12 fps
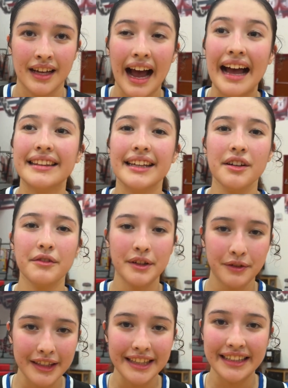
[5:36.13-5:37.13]
I think we
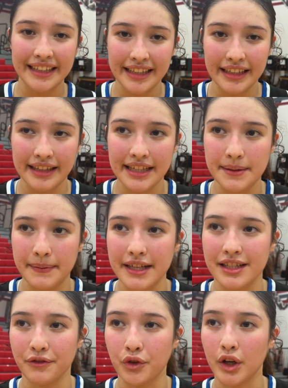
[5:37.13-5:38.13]
really needed this because,
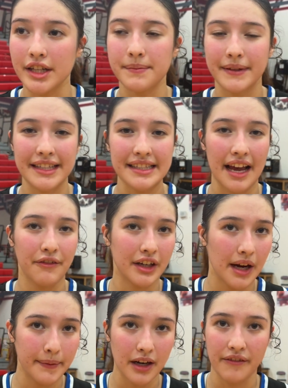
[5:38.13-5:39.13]
of course, me and Tab were
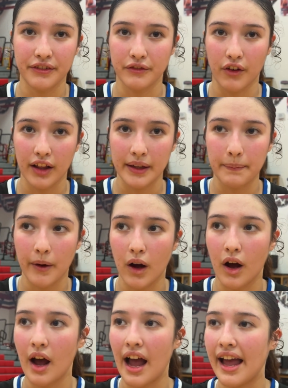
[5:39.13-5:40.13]
coming off of
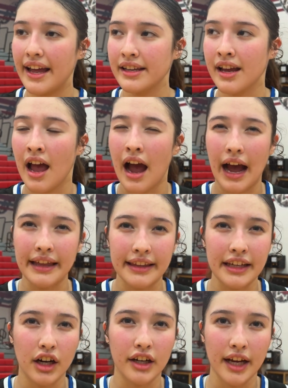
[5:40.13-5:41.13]
volleyball, and I
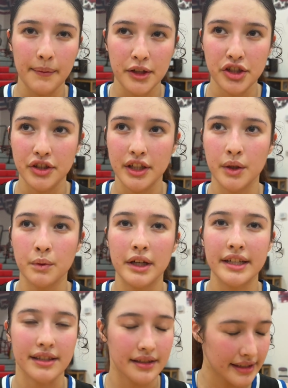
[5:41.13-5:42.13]
think our chemistry
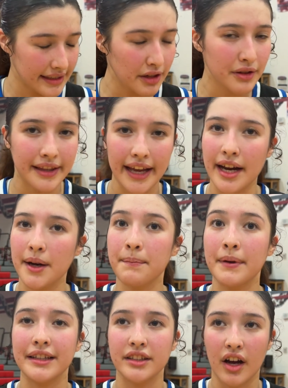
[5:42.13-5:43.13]
was still there,
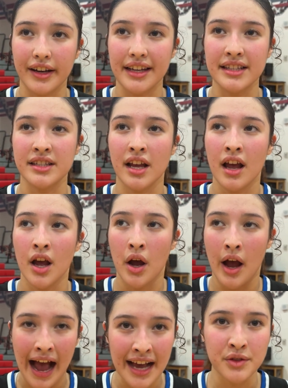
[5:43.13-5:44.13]
but not
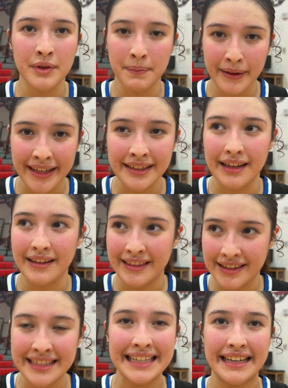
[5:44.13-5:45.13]
as we played
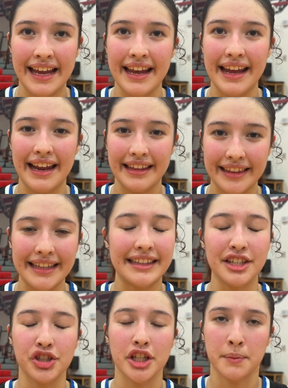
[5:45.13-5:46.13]
today. And I think
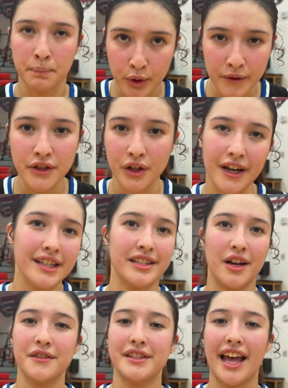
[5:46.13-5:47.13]
this just proved to
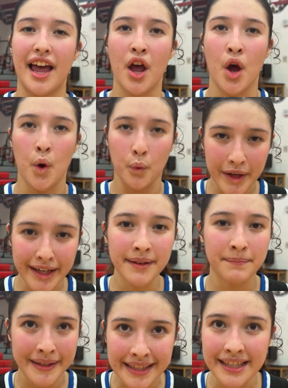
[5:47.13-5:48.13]
ourselves that we
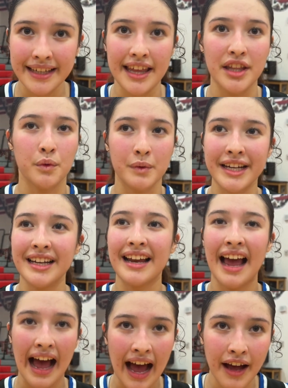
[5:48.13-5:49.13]
could be together. We could
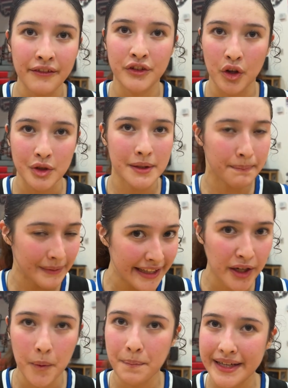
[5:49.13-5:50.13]
have those
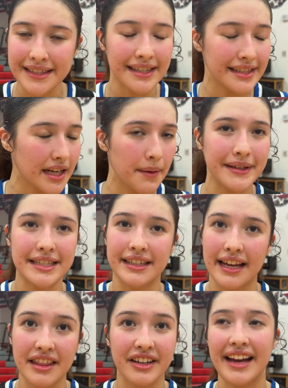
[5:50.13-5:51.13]
little pieces coming
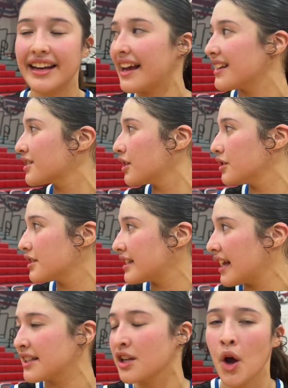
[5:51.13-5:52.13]
together. And as Coach
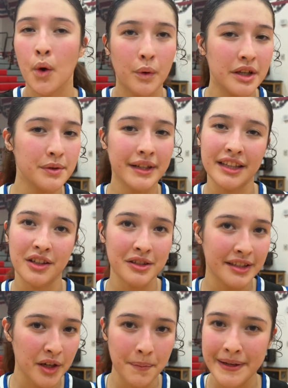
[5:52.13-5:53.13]
says, once we get those
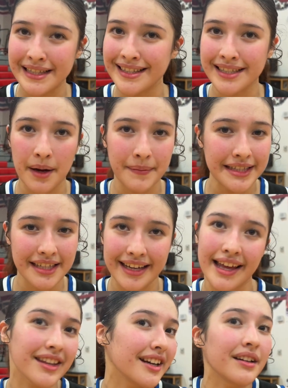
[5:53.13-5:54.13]
little pieces coming
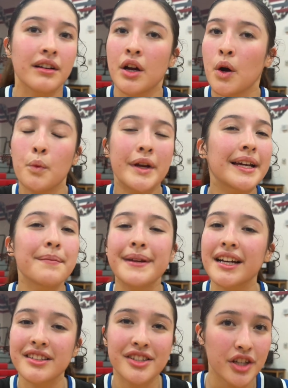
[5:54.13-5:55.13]
together, we could be
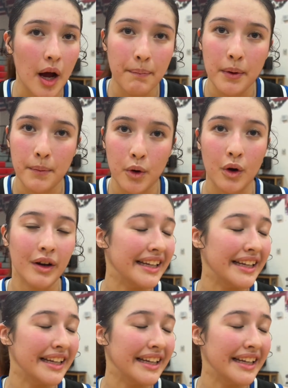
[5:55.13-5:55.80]
unstoppable.